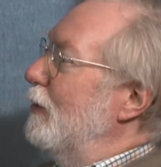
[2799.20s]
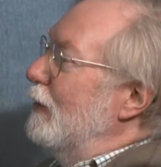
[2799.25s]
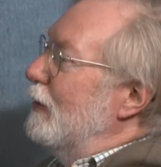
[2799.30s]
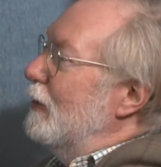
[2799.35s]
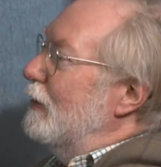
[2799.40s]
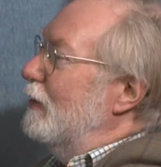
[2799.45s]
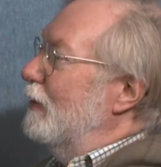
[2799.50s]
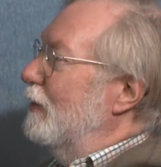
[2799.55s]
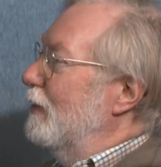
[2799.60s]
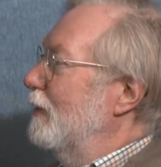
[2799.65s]

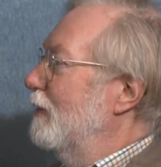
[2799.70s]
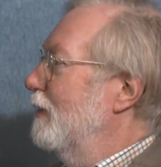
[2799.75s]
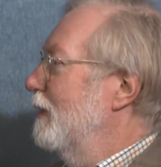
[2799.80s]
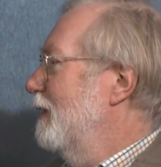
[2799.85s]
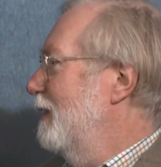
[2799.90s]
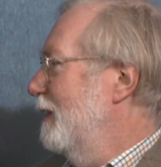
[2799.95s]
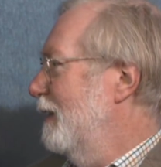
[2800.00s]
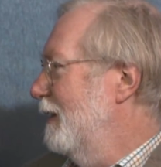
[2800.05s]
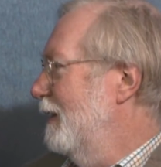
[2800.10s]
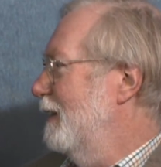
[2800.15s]
that
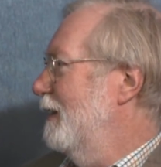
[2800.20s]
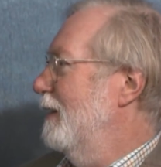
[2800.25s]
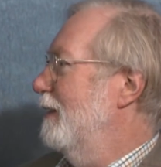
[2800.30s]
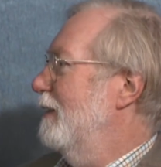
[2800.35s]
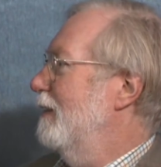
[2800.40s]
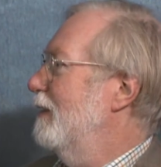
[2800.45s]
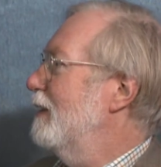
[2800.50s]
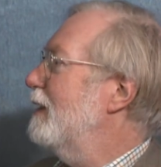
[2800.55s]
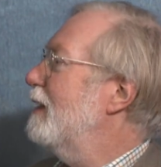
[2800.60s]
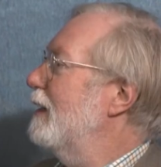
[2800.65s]

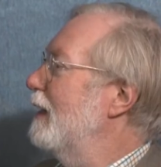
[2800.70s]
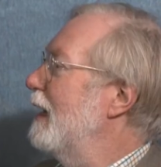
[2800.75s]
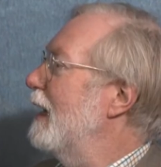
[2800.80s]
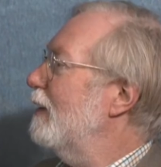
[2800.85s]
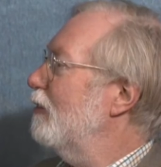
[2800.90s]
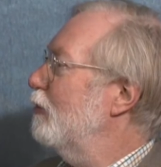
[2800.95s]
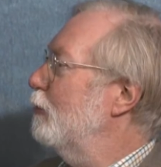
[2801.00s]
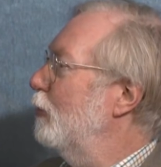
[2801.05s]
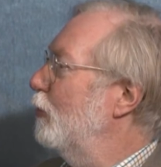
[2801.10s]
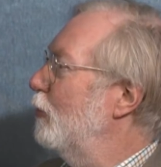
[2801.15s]
it can
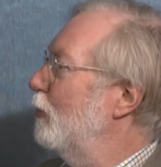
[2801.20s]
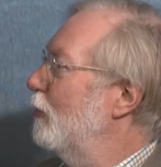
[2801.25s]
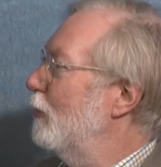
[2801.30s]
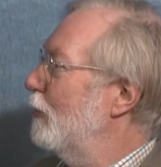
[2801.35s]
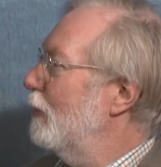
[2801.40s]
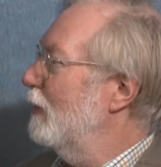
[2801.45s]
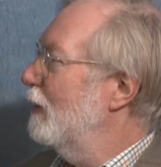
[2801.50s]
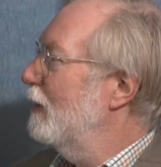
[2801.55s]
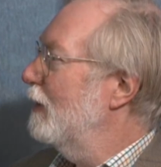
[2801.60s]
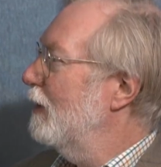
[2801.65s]
export.
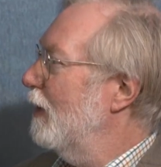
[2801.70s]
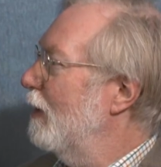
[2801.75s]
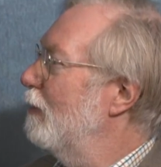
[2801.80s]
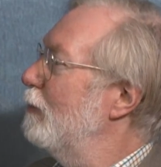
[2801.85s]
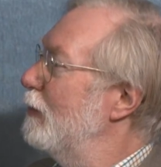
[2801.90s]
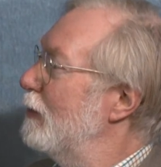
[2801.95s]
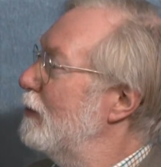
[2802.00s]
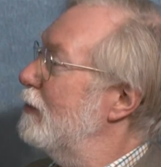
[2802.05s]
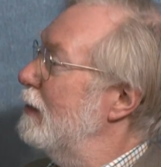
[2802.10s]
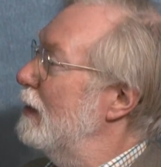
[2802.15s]

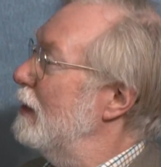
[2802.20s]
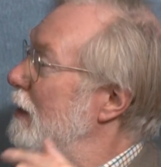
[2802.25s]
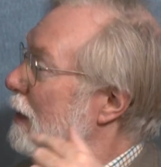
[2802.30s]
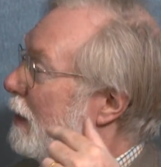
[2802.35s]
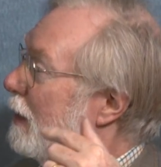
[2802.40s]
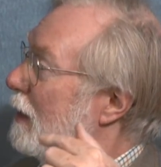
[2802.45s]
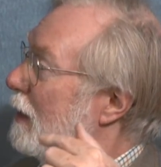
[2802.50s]
Conversely,